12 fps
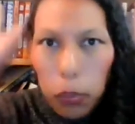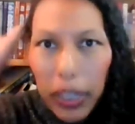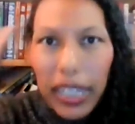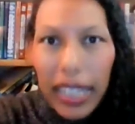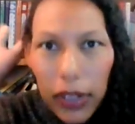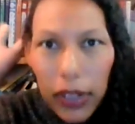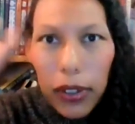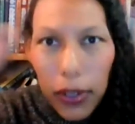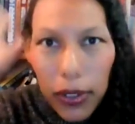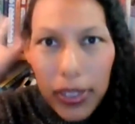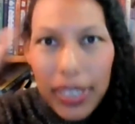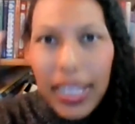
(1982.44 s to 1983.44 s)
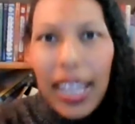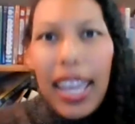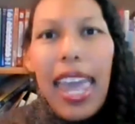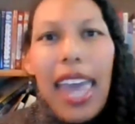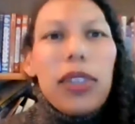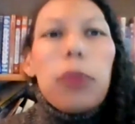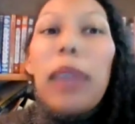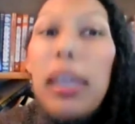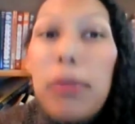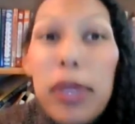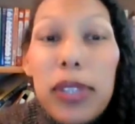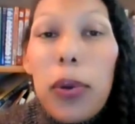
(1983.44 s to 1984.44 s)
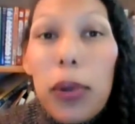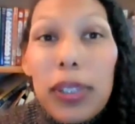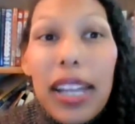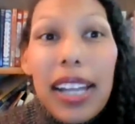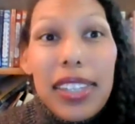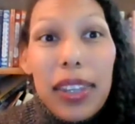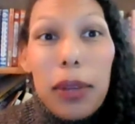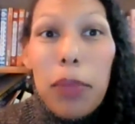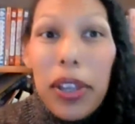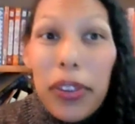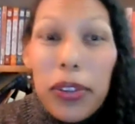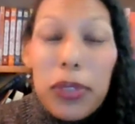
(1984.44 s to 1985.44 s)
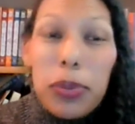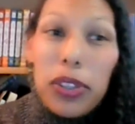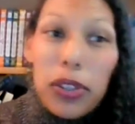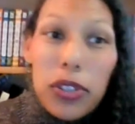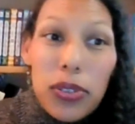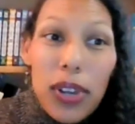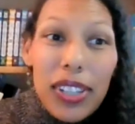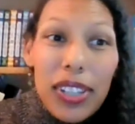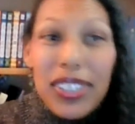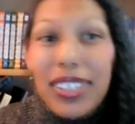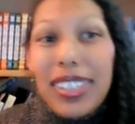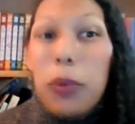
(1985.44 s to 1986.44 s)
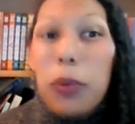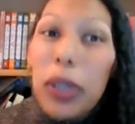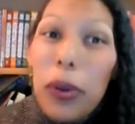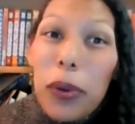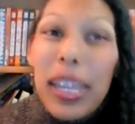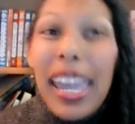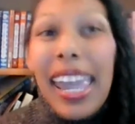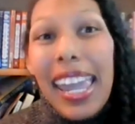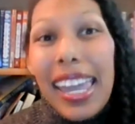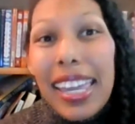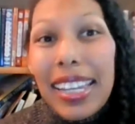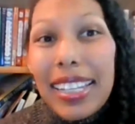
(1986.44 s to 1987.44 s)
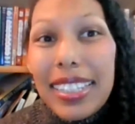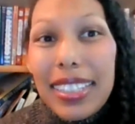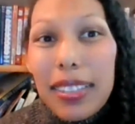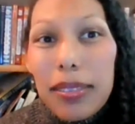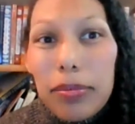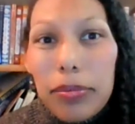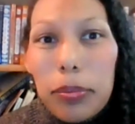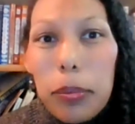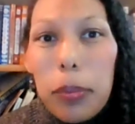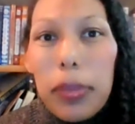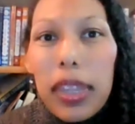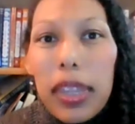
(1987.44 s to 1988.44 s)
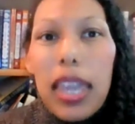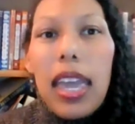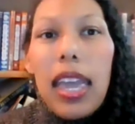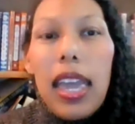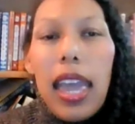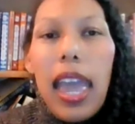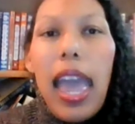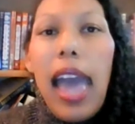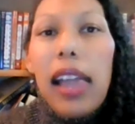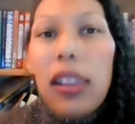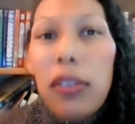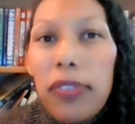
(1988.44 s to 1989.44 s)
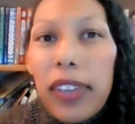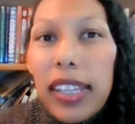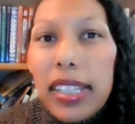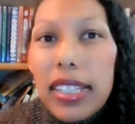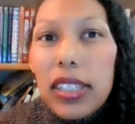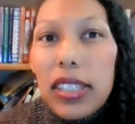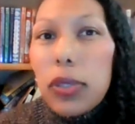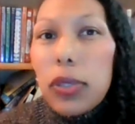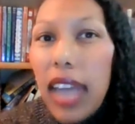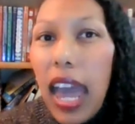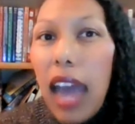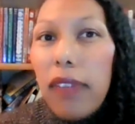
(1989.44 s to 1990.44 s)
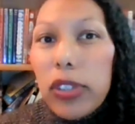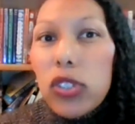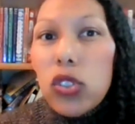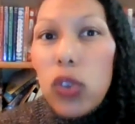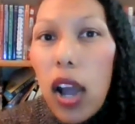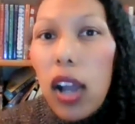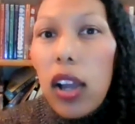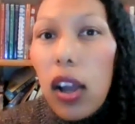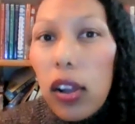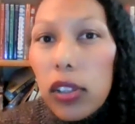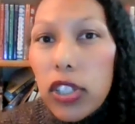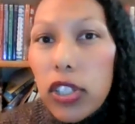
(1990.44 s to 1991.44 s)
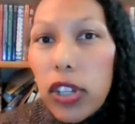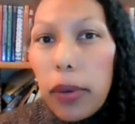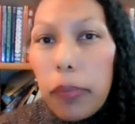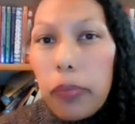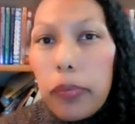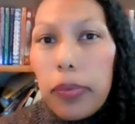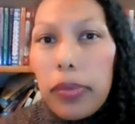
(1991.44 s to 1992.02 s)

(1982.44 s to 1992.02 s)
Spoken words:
cute big ears, and their babies hold on to their mothers with their trunks, just like we hold hands. Elephants used to have a strong culture,